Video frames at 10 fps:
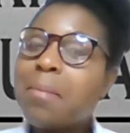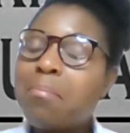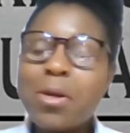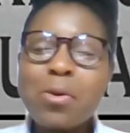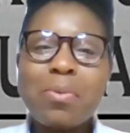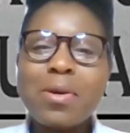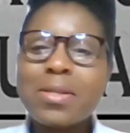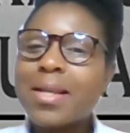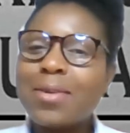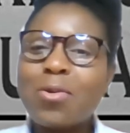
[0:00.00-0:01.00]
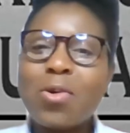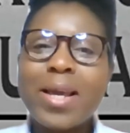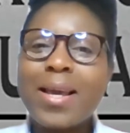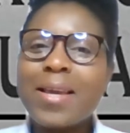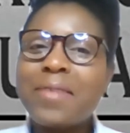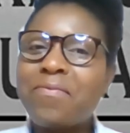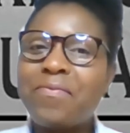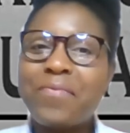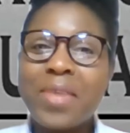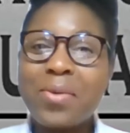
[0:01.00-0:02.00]
Menopause can occur in
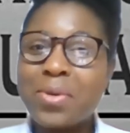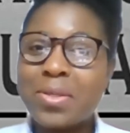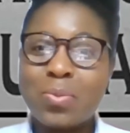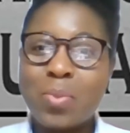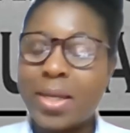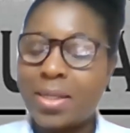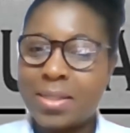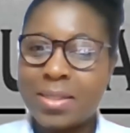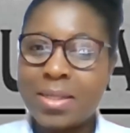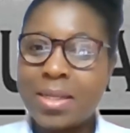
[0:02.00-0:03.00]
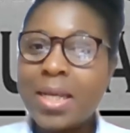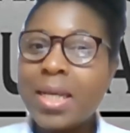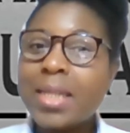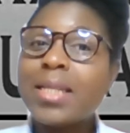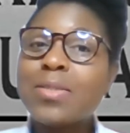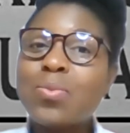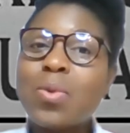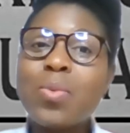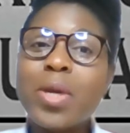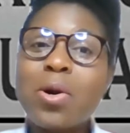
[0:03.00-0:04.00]
various ways there's
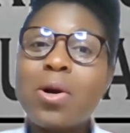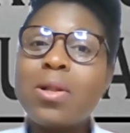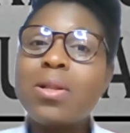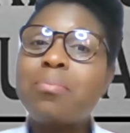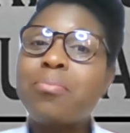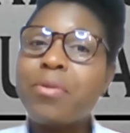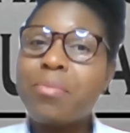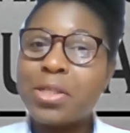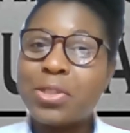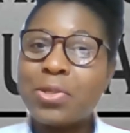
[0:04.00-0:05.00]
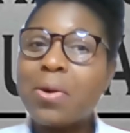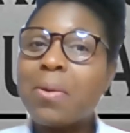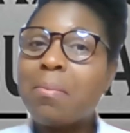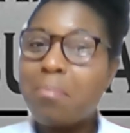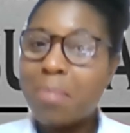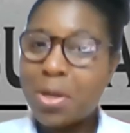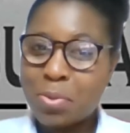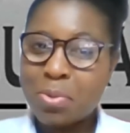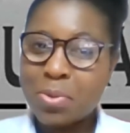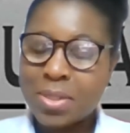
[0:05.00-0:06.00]
what we call premature
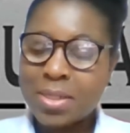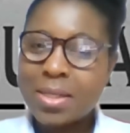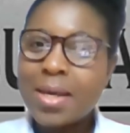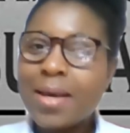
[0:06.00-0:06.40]
menopause.